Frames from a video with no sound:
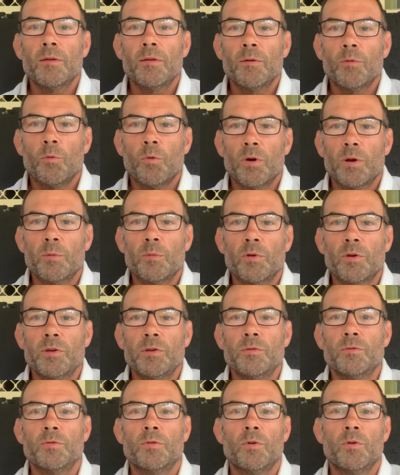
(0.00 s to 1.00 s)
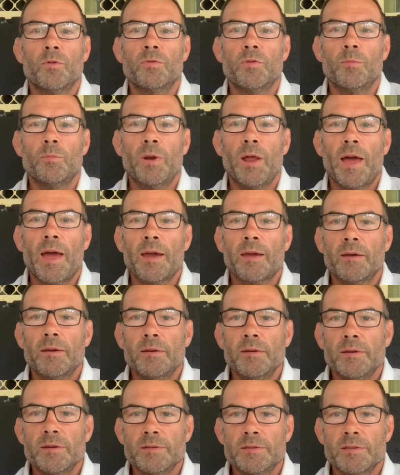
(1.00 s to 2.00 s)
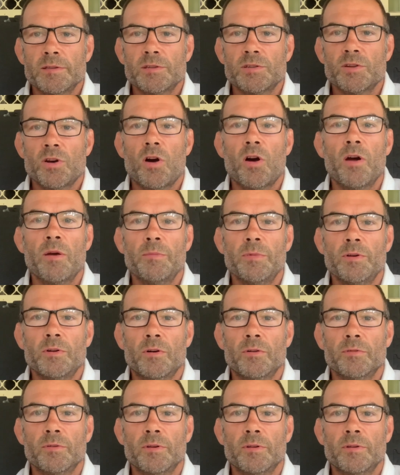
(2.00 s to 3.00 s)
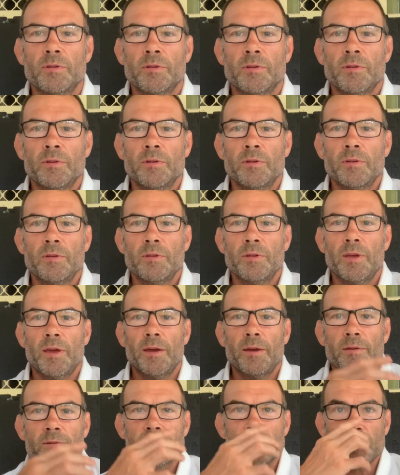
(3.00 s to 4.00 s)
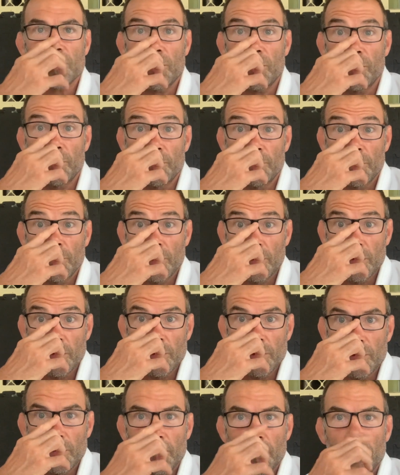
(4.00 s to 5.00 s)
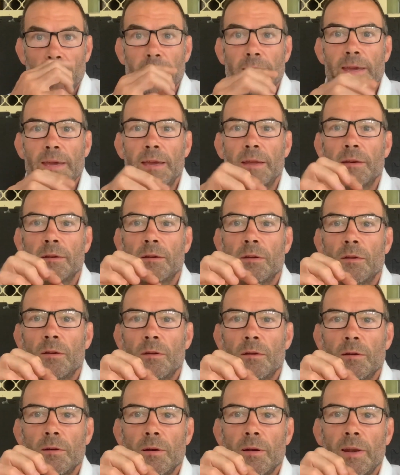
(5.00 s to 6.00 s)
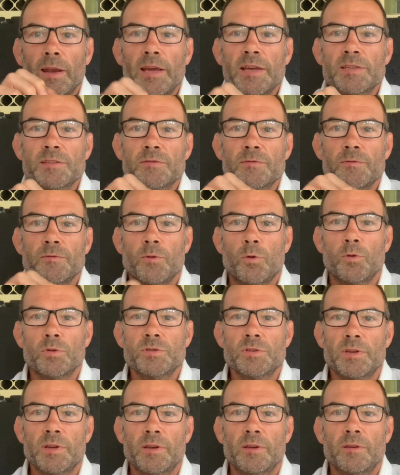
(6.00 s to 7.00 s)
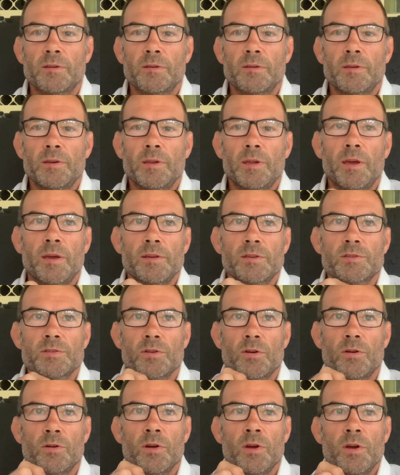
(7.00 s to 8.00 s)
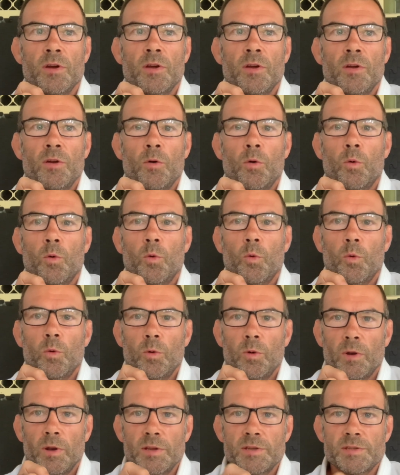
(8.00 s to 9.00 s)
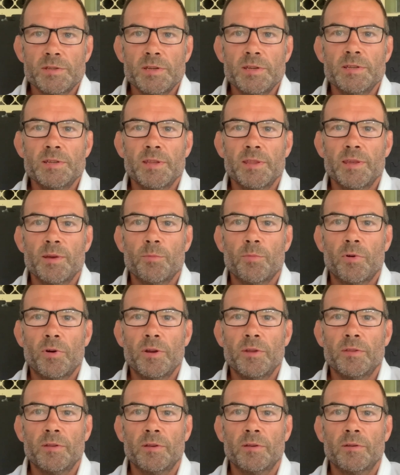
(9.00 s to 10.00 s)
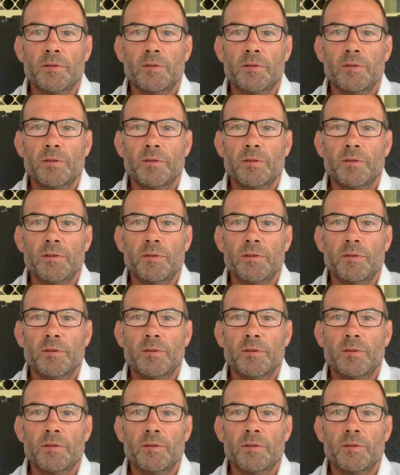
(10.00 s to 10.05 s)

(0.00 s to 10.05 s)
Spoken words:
What I'm looking for black is the timing of it. Yeah, so again, less forcing. Yeah, so listening to their breathing,